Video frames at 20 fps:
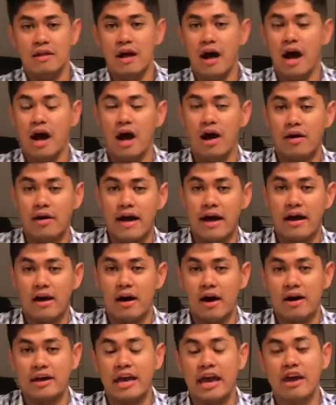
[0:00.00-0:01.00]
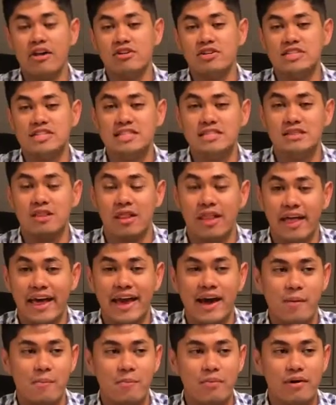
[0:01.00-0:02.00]
Uh, a kerosene
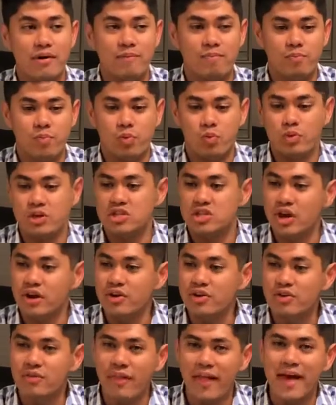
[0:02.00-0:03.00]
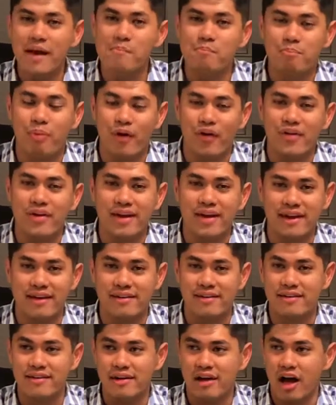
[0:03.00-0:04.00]
lamp. We saw your lamp burning
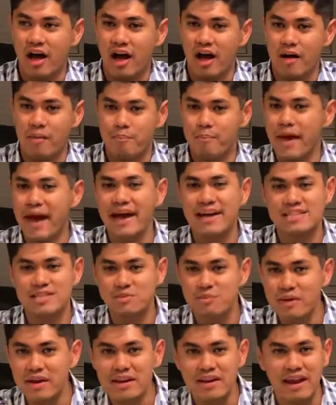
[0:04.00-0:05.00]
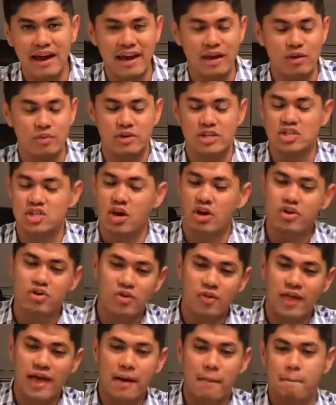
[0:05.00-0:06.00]
um, past midnight. We saw your
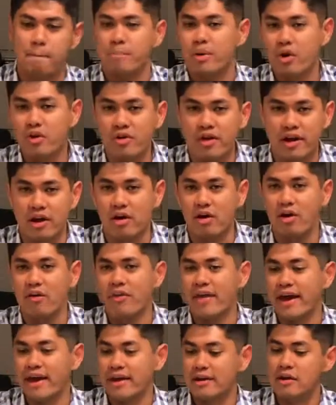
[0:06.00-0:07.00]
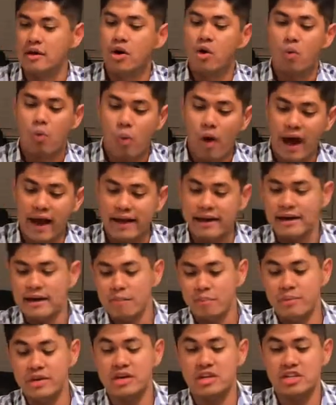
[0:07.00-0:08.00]
lamp burning all night. Why?
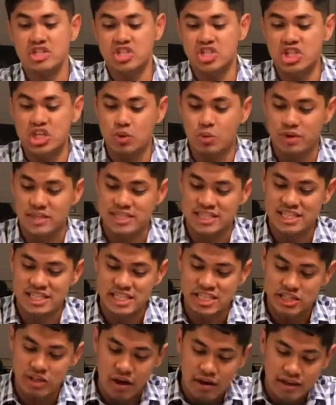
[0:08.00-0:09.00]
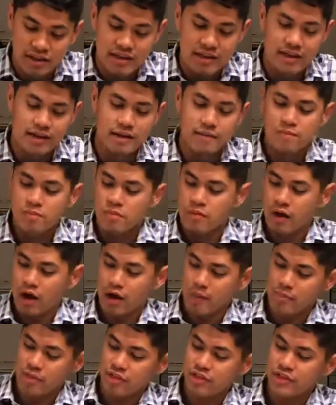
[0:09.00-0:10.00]
Because she was studying
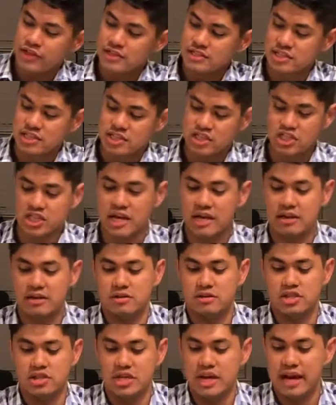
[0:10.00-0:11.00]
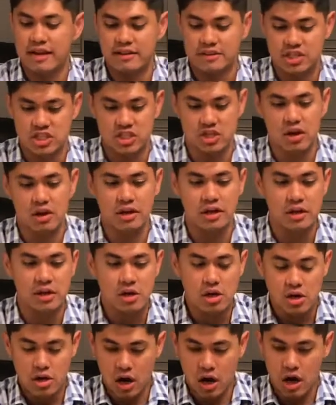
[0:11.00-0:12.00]
um, the things that she she had to study
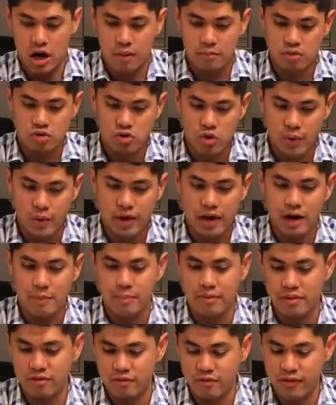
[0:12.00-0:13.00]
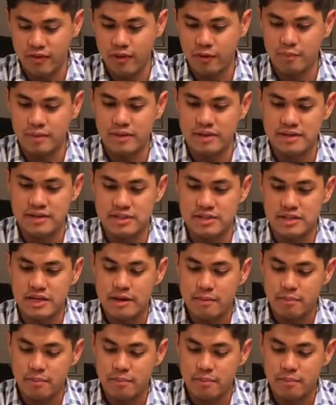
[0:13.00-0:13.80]
um, growing up in the Philippines.